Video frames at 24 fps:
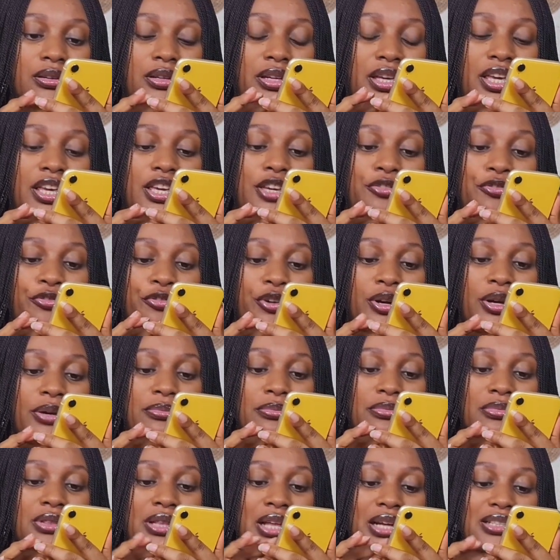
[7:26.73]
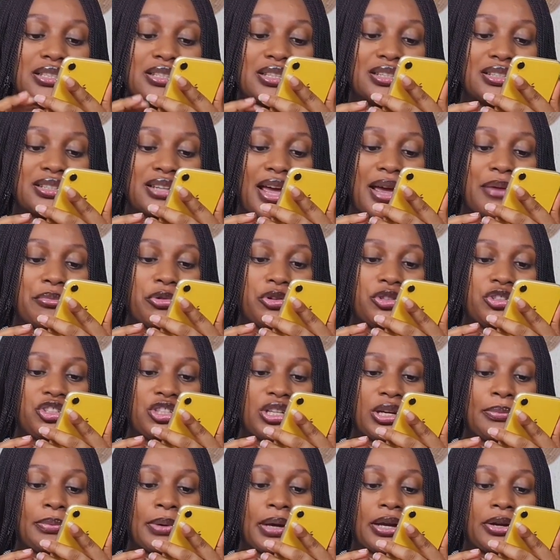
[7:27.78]
keyframe, that is the diamond
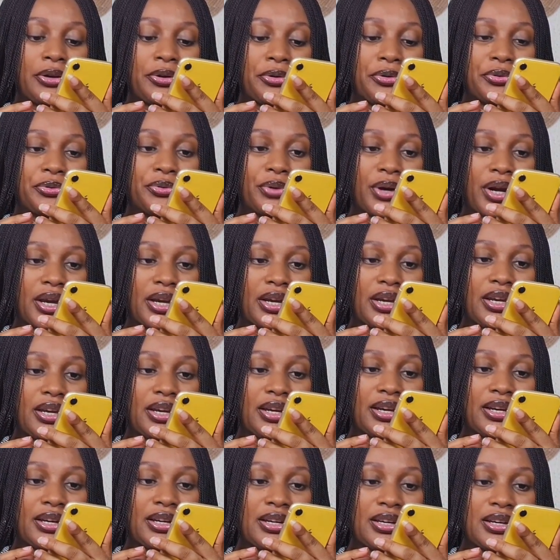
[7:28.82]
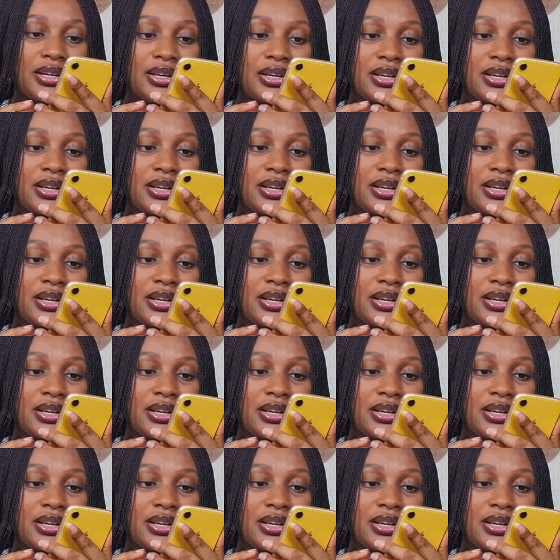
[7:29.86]
shape icon right here.